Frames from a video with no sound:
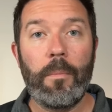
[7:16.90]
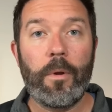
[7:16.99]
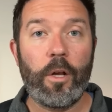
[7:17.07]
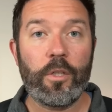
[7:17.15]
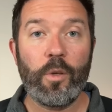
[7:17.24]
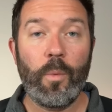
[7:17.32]
but
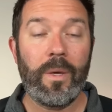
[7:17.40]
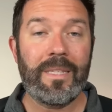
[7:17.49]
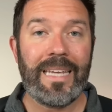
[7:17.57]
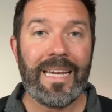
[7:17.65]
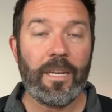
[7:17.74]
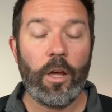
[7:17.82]
also with
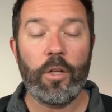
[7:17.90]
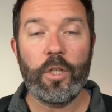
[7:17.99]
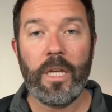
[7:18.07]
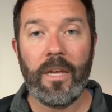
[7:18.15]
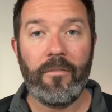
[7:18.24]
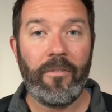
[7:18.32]

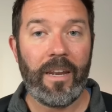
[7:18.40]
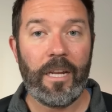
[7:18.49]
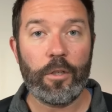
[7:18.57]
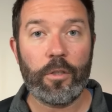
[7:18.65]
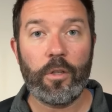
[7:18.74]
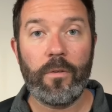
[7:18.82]
technology and
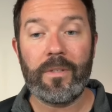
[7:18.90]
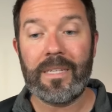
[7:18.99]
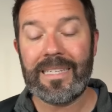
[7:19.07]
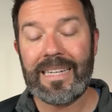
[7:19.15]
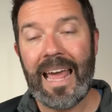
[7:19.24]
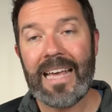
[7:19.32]
financial
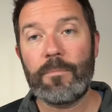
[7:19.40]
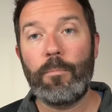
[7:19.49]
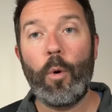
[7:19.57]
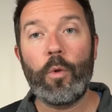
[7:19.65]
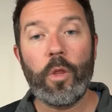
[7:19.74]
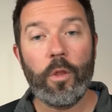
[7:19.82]
services. And as
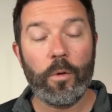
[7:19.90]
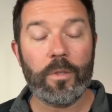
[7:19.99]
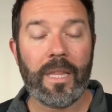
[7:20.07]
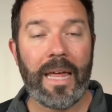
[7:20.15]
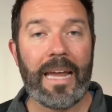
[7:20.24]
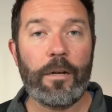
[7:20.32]
both of those
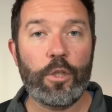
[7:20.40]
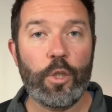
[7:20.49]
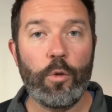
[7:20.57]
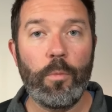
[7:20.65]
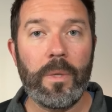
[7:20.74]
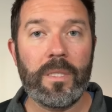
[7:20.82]
latter
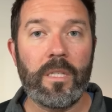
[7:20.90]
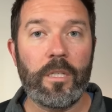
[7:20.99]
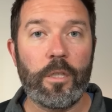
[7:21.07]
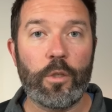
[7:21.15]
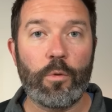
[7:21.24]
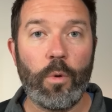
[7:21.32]
two
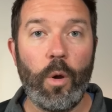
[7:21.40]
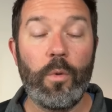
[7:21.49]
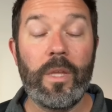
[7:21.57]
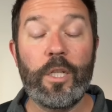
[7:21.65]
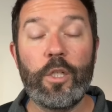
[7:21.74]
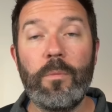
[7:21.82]
businesses grow,
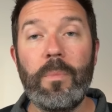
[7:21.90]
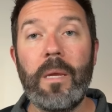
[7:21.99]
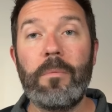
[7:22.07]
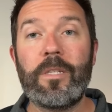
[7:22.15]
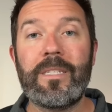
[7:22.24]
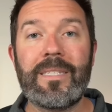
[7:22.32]
they should be
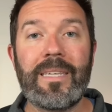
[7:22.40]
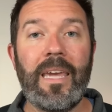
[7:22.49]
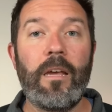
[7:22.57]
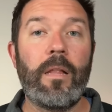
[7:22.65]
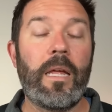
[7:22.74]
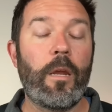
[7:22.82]
able to
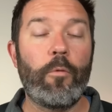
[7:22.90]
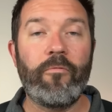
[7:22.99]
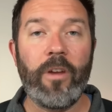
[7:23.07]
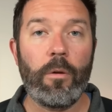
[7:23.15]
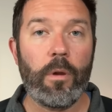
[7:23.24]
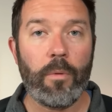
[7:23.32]
scale at a
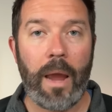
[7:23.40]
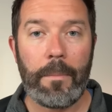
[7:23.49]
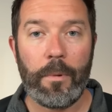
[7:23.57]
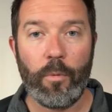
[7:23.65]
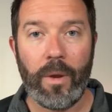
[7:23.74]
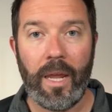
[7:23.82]
very
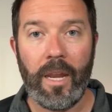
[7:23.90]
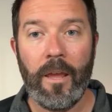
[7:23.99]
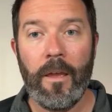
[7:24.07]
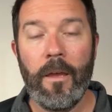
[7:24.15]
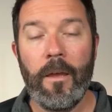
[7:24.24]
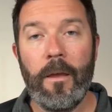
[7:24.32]
rapid rate.
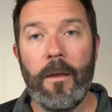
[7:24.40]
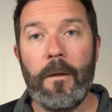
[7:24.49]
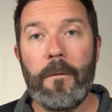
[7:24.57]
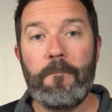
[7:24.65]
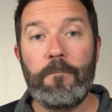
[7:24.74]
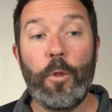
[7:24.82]

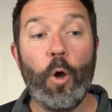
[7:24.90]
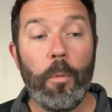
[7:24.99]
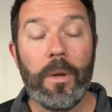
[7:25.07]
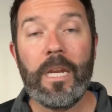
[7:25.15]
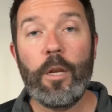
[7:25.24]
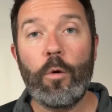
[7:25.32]

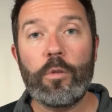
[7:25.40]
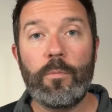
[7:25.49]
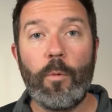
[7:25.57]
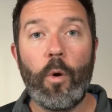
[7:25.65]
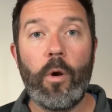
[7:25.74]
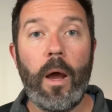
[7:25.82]
Nobody knows
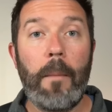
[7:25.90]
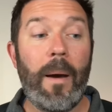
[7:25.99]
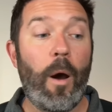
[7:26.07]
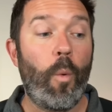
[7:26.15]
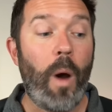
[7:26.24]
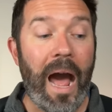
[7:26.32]
more
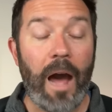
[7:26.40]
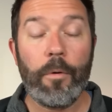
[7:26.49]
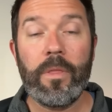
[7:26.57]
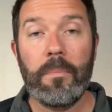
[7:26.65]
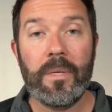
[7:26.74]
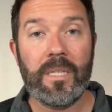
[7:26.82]
about how
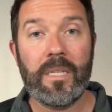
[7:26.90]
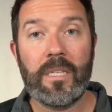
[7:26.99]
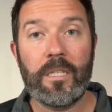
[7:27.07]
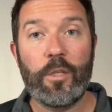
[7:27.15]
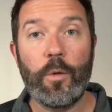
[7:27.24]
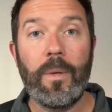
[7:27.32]
the business
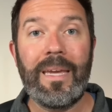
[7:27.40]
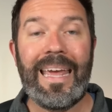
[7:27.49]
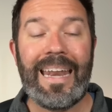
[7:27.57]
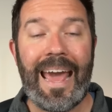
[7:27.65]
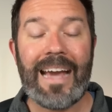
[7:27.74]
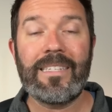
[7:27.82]
is doing
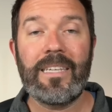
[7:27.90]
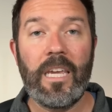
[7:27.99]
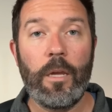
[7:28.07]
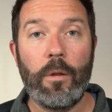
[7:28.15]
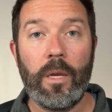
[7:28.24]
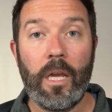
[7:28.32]
and
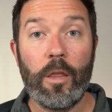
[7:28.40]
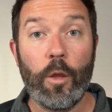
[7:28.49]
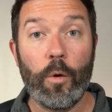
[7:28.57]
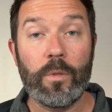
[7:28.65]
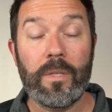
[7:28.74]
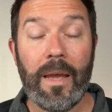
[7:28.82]
executing in
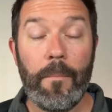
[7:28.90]
those